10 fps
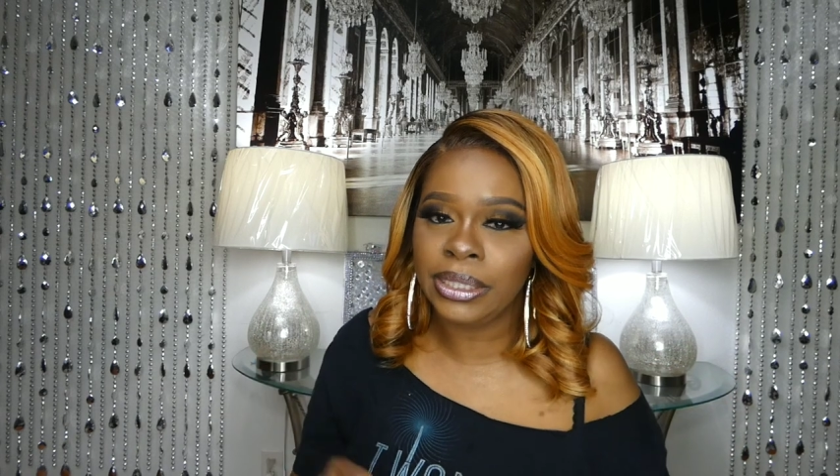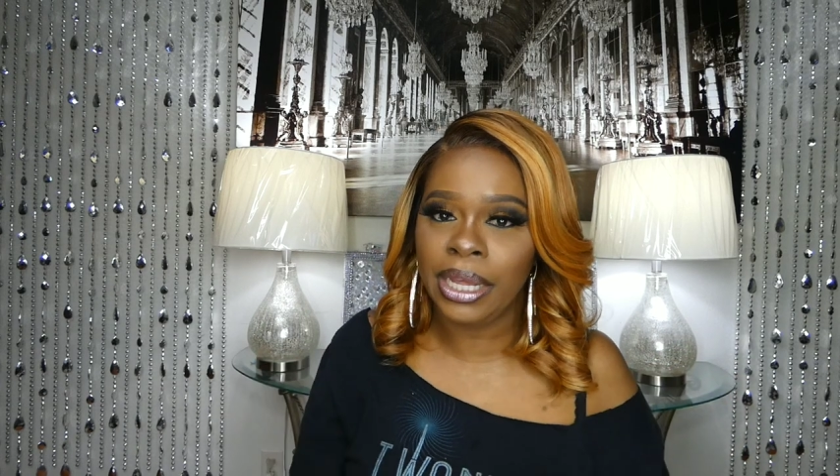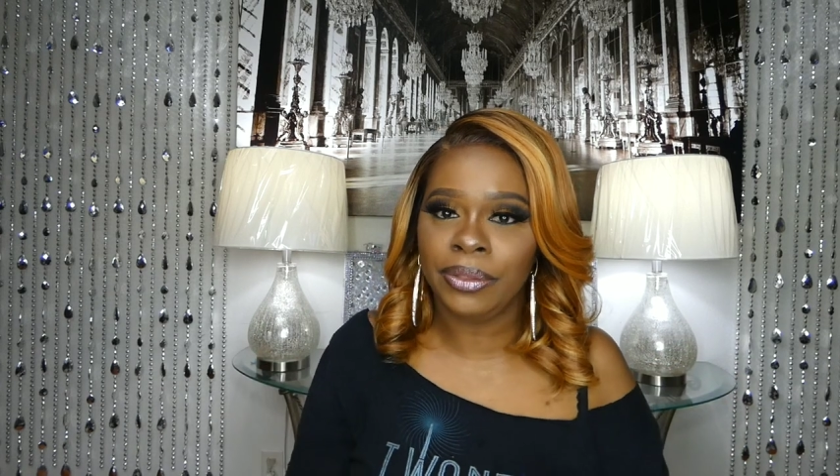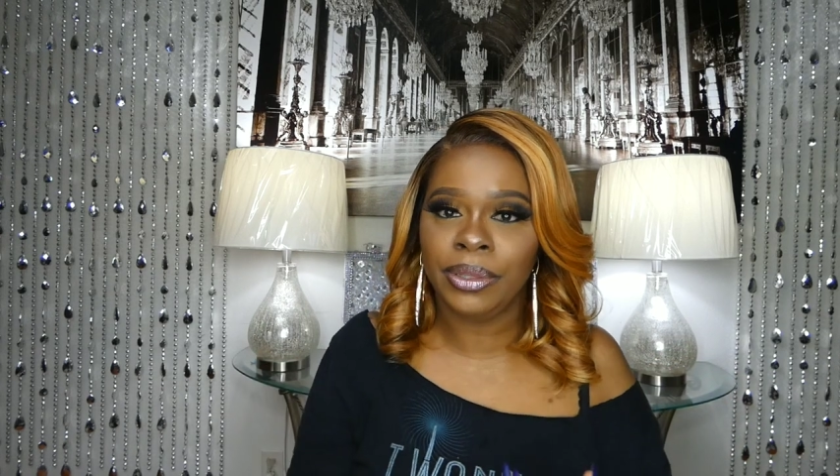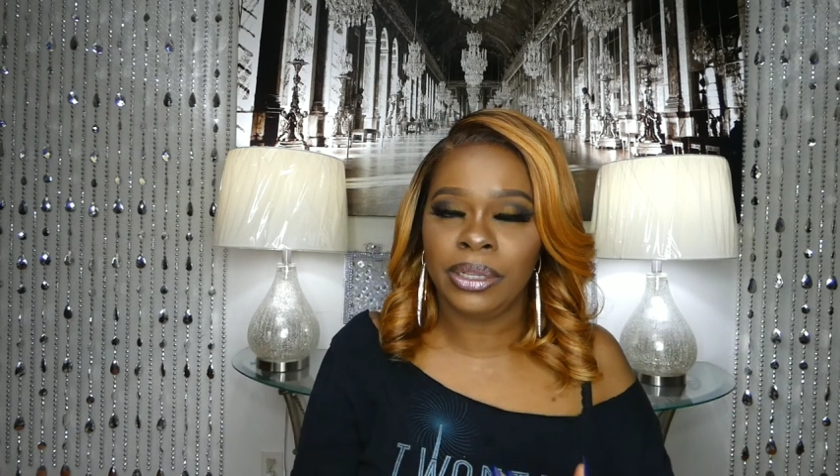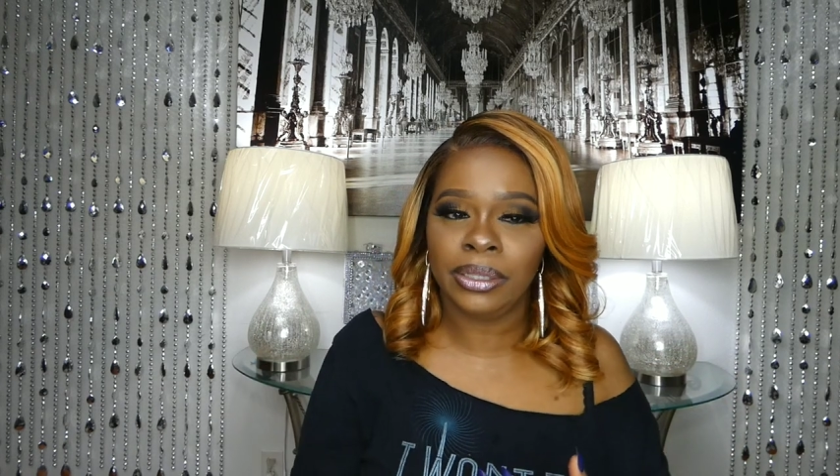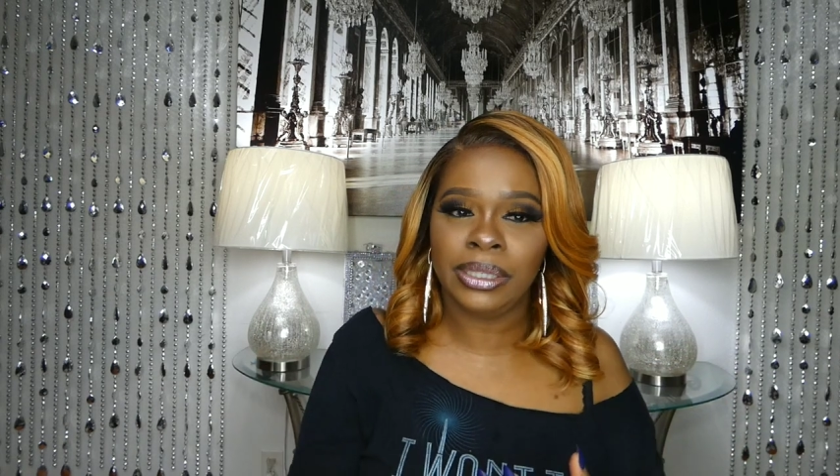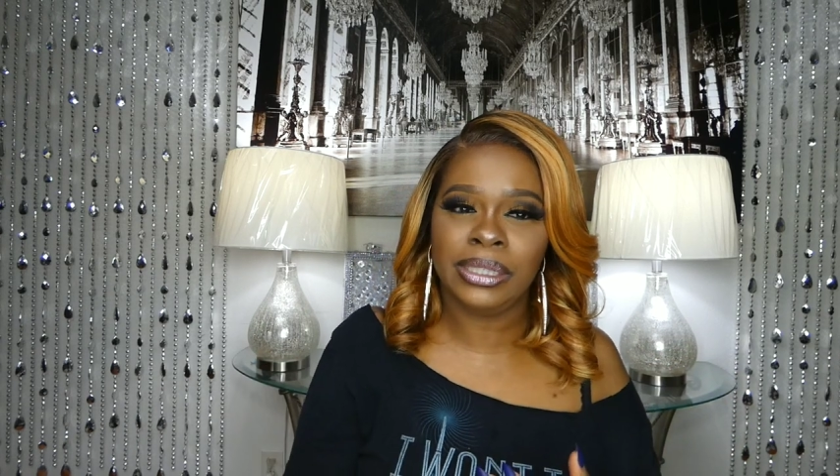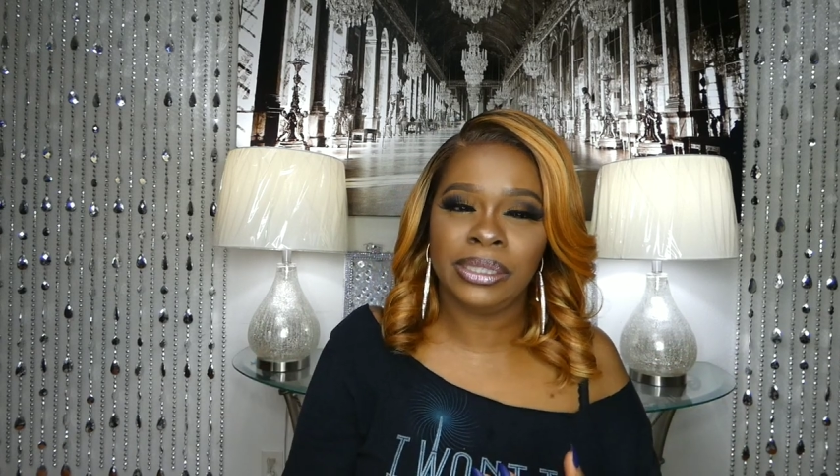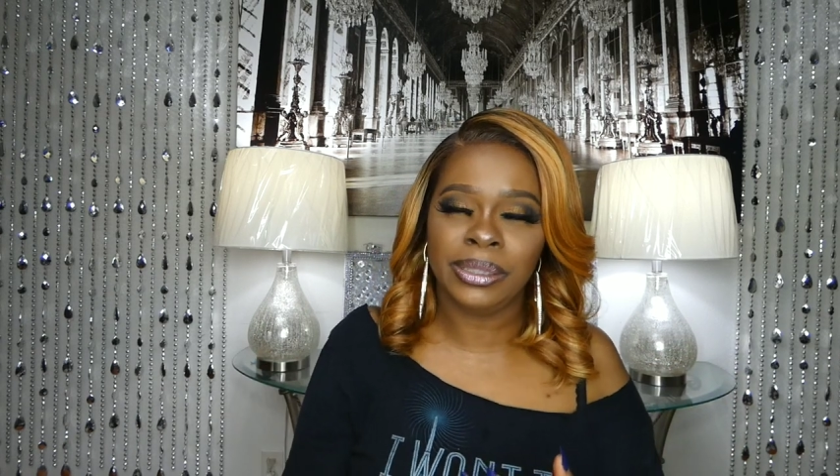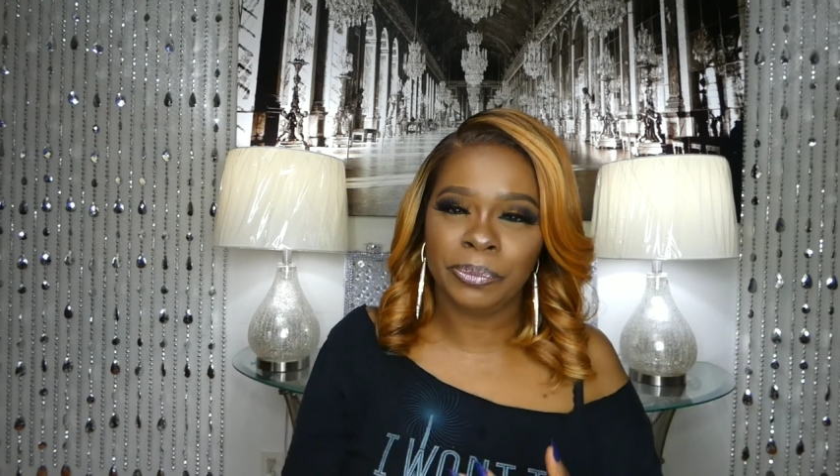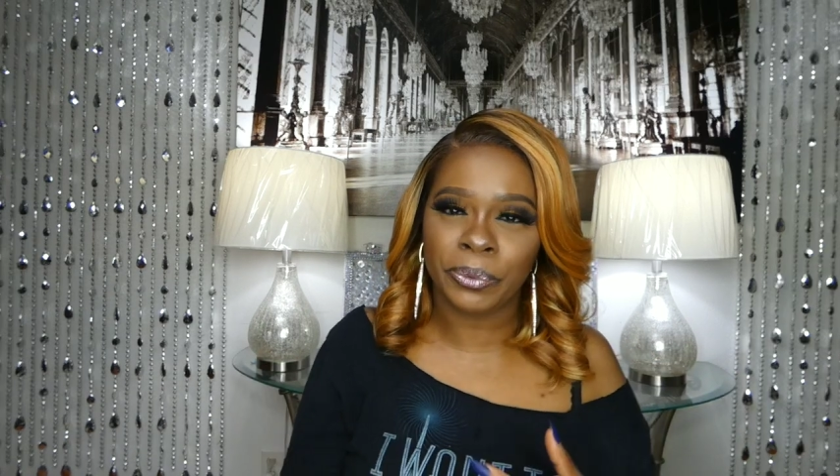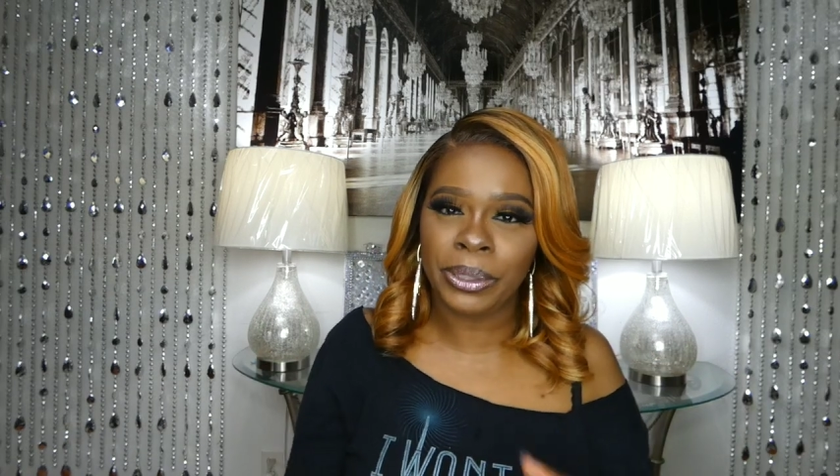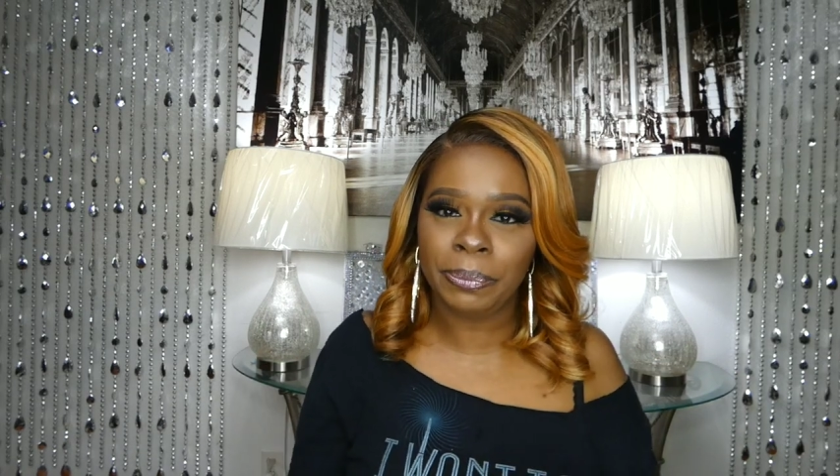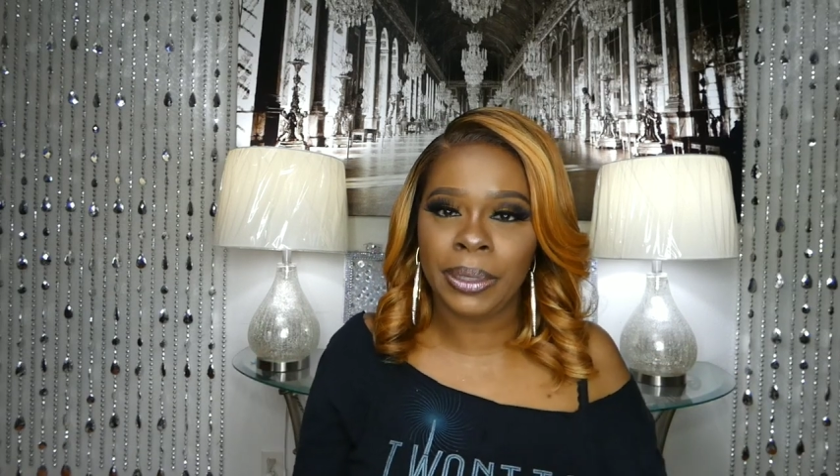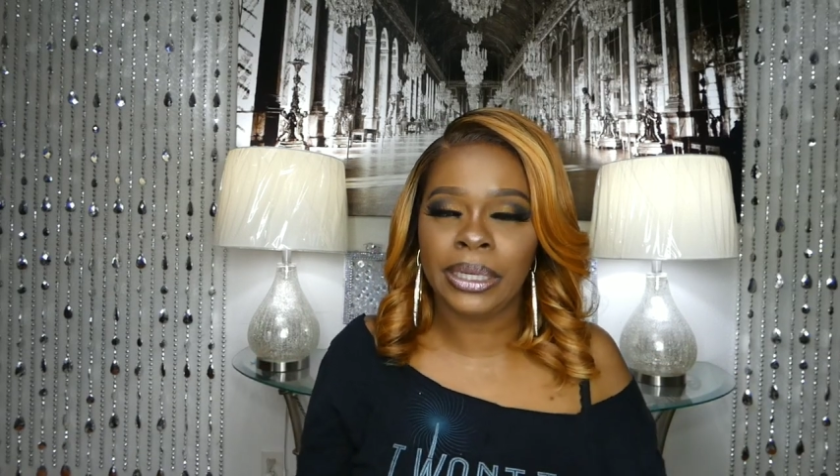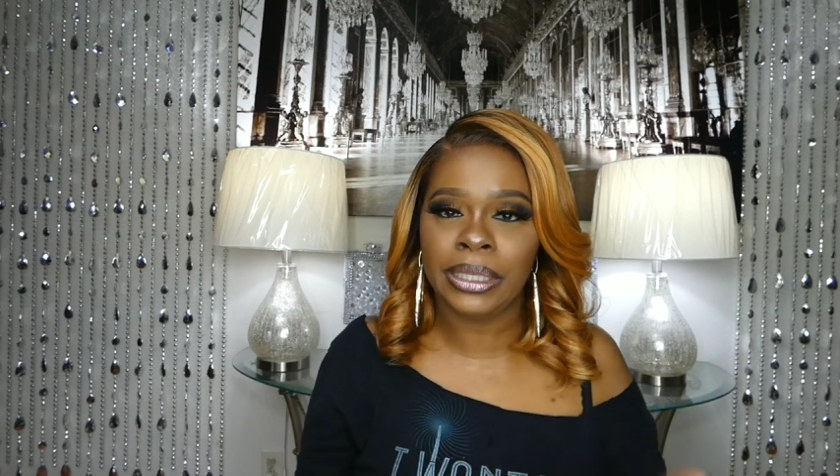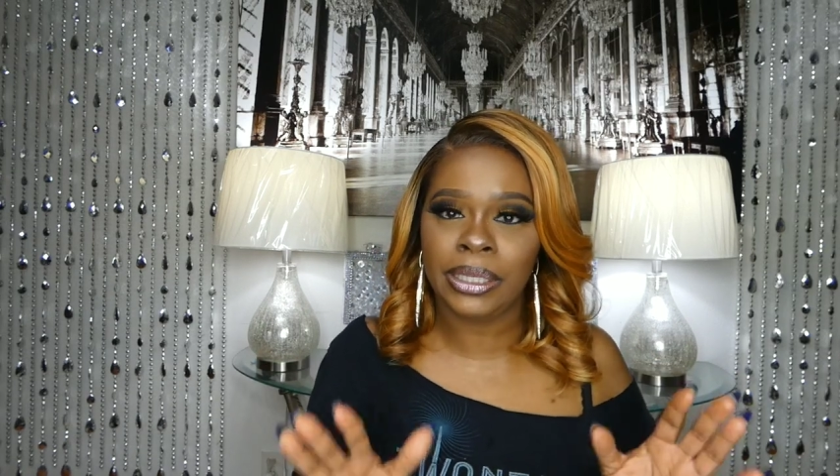Now the pre-plucking,